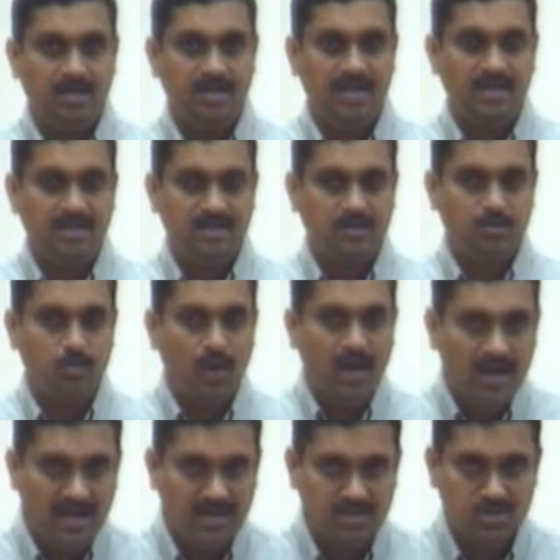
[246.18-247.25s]
that
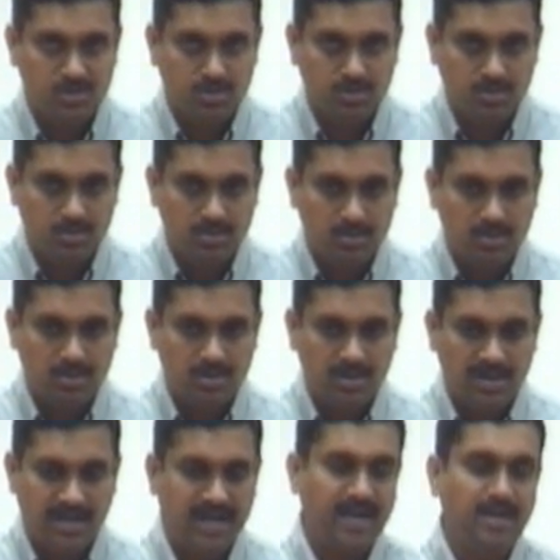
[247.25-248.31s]
one has to
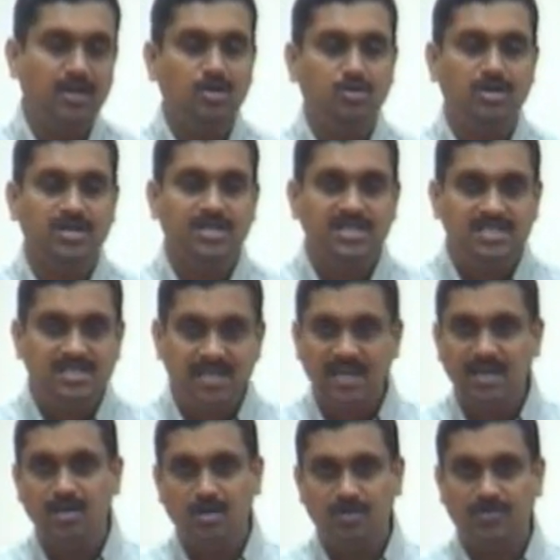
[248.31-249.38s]
get into the
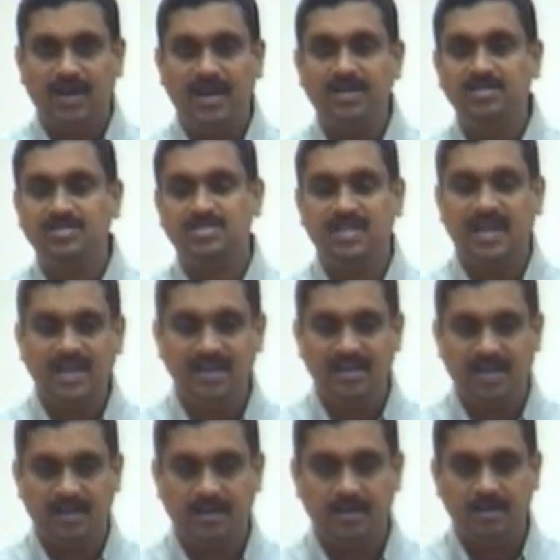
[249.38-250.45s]
detail of
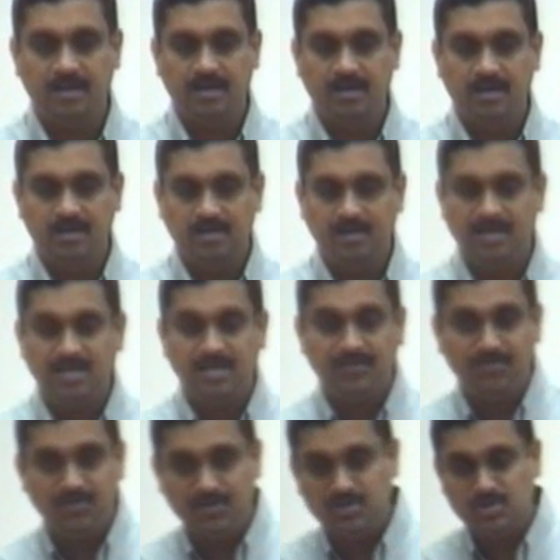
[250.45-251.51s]
understanding the
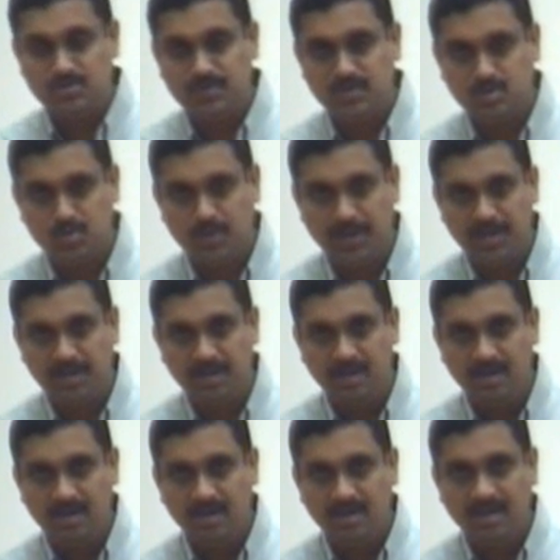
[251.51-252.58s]
difference between
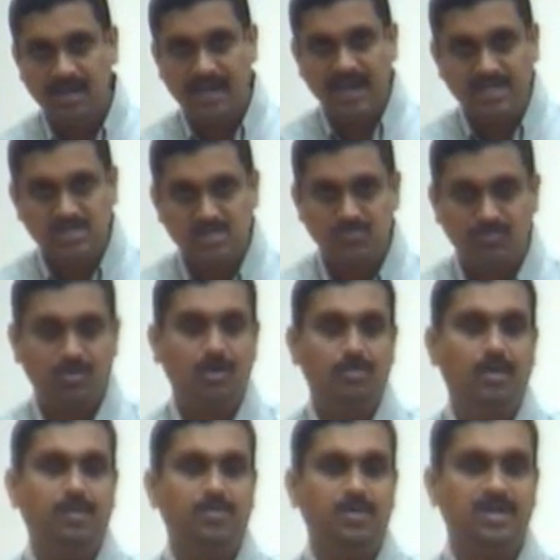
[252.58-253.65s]
cash
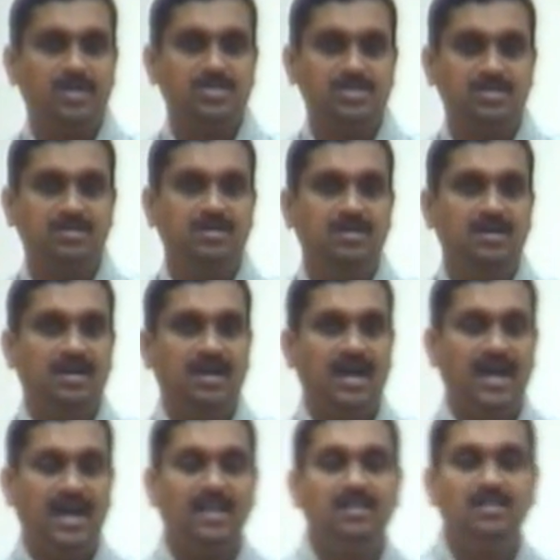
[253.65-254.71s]
from operation
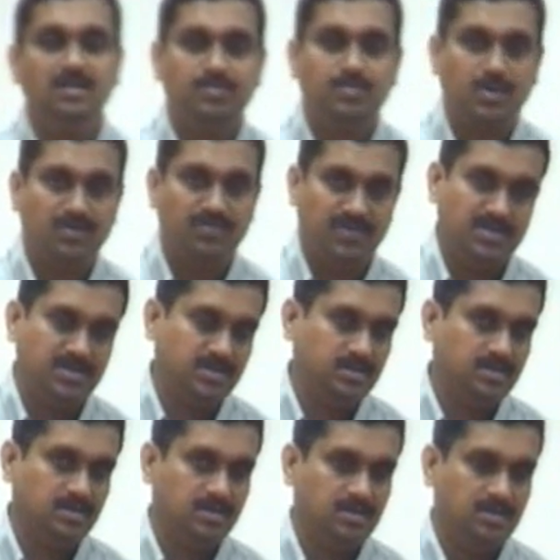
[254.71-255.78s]
and the profit,
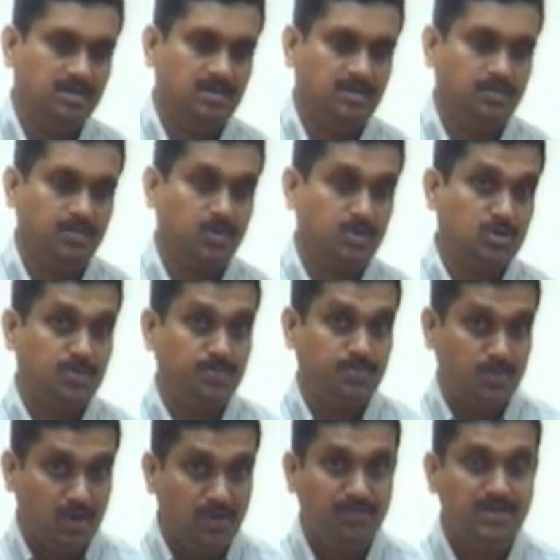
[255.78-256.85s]
because the
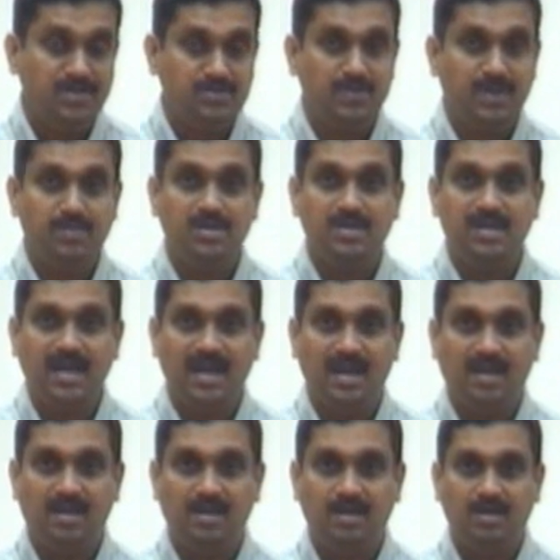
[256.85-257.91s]
profit may be
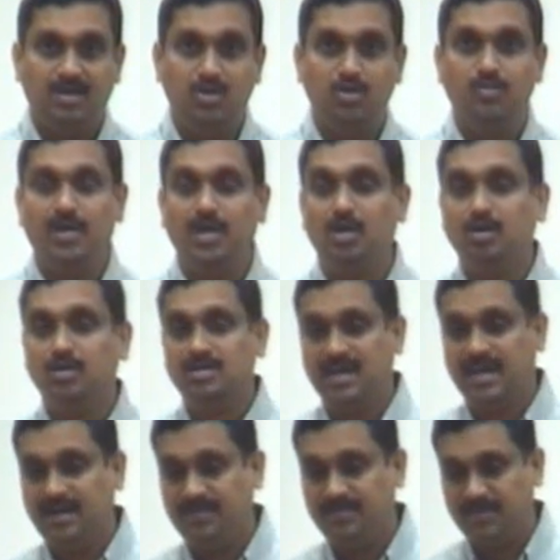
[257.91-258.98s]
there, you may not
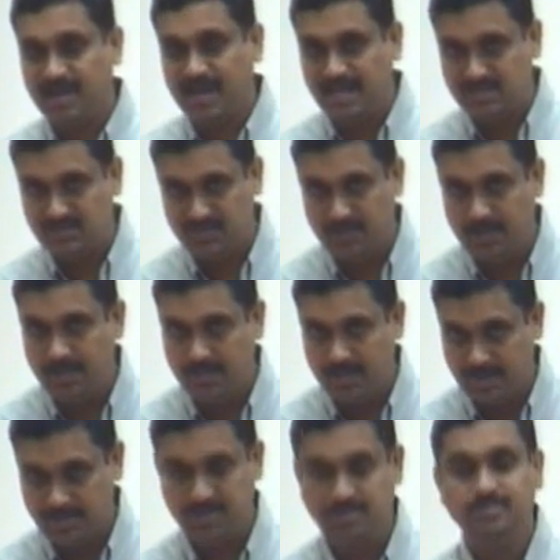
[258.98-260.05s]
have cash from
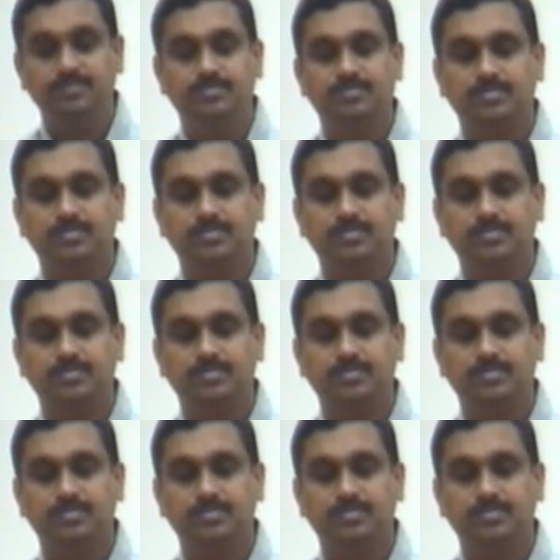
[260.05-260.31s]
operation,